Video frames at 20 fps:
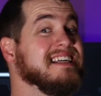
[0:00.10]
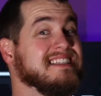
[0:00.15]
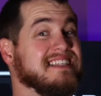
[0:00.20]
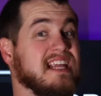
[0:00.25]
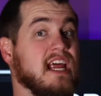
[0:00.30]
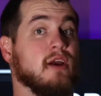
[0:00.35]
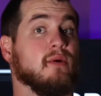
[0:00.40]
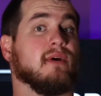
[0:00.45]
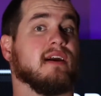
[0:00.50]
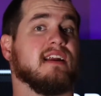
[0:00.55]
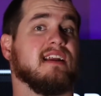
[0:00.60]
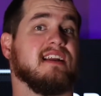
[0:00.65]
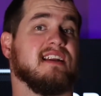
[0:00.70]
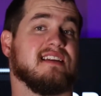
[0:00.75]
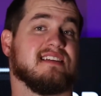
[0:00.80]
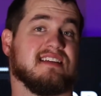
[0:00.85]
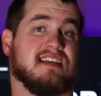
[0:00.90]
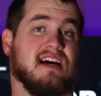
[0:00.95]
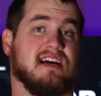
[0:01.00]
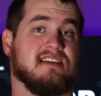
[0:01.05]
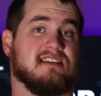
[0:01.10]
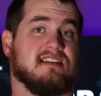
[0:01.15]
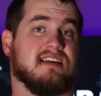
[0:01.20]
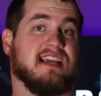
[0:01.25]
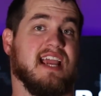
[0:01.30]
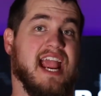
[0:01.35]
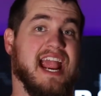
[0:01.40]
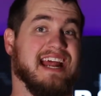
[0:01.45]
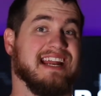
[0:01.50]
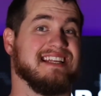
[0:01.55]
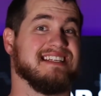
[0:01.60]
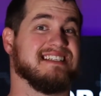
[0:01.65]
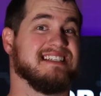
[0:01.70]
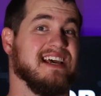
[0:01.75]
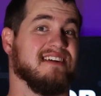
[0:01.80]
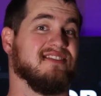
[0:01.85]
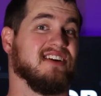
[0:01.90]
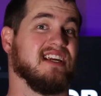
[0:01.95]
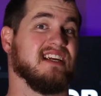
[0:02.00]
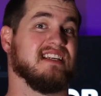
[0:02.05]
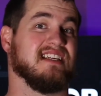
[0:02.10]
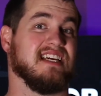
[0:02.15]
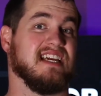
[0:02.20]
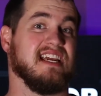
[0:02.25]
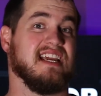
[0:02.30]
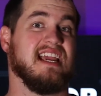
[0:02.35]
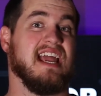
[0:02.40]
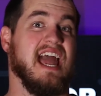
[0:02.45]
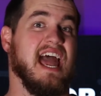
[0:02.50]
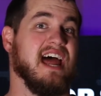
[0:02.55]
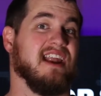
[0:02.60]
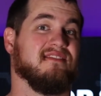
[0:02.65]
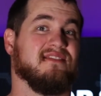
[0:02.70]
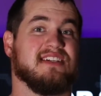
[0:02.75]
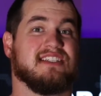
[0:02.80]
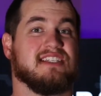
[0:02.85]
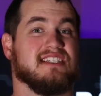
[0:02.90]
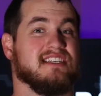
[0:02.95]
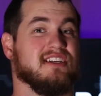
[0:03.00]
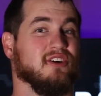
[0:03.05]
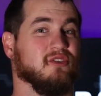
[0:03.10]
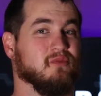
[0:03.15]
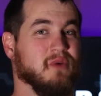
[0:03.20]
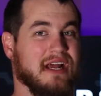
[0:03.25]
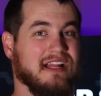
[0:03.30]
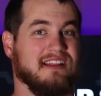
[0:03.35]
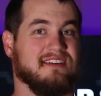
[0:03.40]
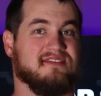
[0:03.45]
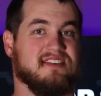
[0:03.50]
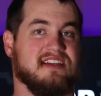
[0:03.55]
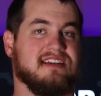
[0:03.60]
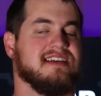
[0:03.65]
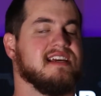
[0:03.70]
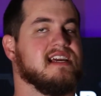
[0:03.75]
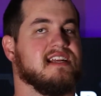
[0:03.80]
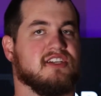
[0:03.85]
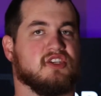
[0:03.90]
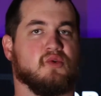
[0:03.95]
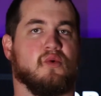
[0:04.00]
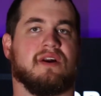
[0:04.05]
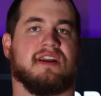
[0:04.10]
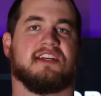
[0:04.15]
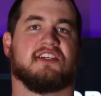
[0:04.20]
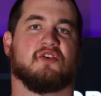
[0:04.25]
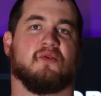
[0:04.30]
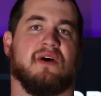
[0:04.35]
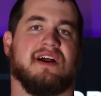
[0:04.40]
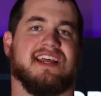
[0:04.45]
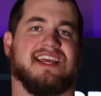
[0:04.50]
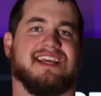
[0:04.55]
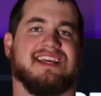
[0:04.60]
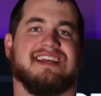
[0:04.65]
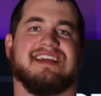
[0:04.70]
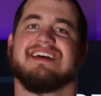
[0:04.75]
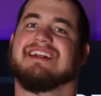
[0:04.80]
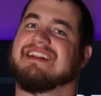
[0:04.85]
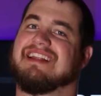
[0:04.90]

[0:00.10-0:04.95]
Today we're going to discuss the Canon 70D and if it's still relevant in 2020.